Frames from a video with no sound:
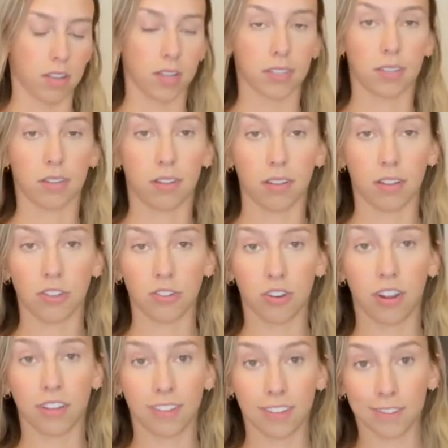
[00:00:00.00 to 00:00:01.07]
so let's
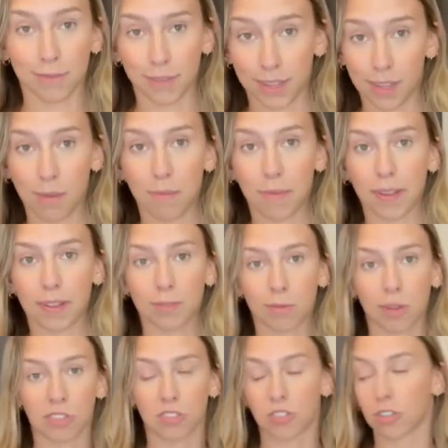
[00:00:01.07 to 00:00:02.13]
try on this really big
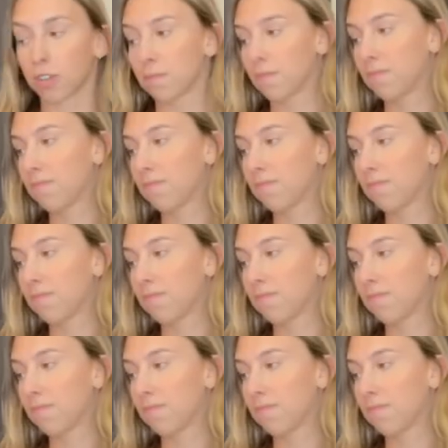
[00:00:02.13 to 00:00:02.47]
sweatshirt.